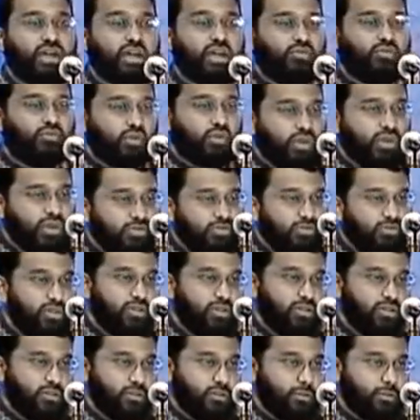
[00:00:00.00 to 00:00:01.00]
and
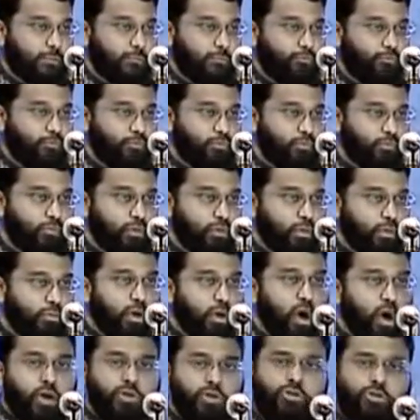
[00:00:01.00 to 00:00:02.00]
forgiveness.
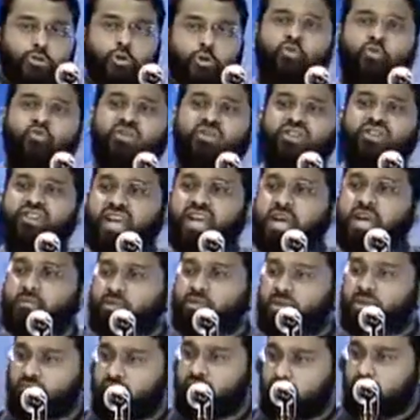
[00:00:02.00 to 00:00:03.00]
Ponder over the
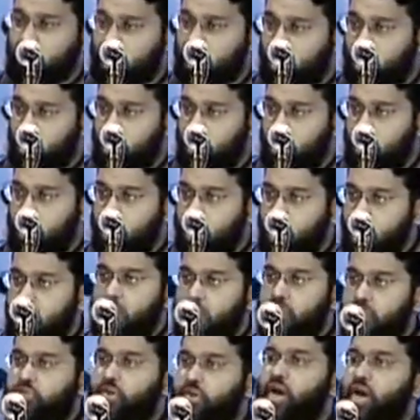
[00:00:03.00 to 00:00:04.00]
names of Allah.
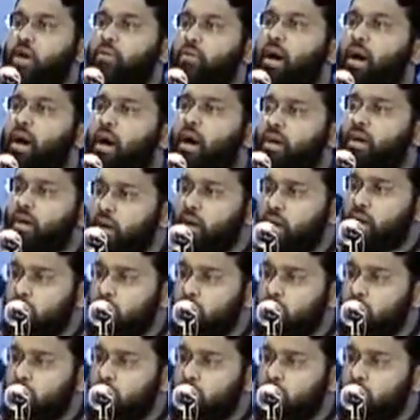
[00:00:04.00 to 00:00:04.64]
Ar-Rahman and